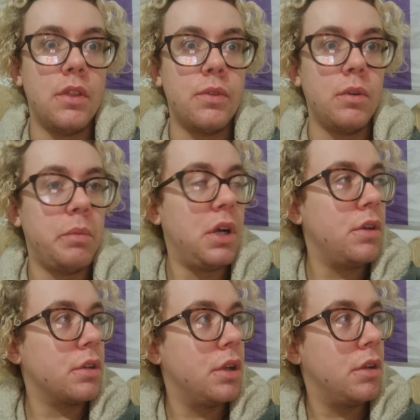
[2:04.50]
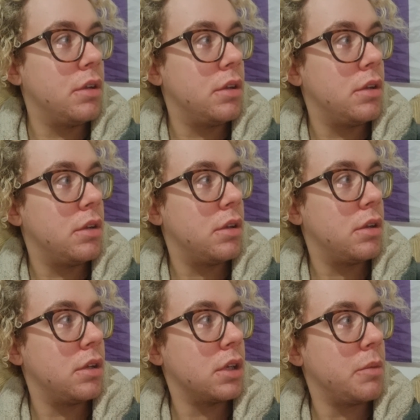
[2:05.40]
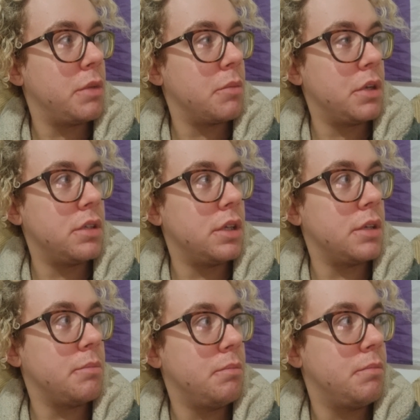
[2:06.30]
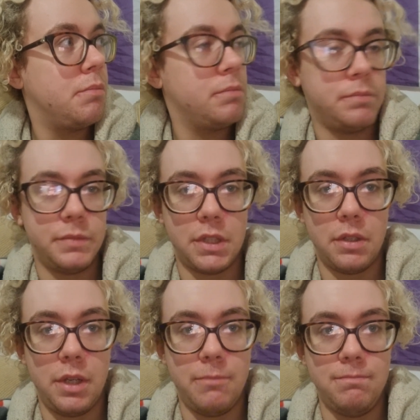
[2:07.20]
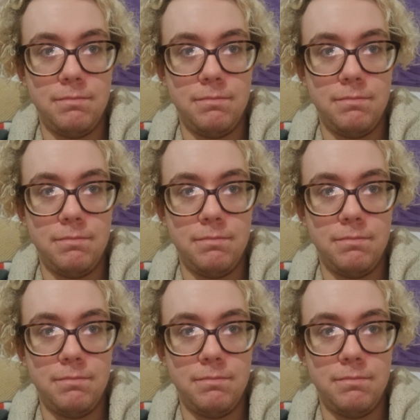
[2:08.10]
Thorpe Park. Come back Monday. So, yeah.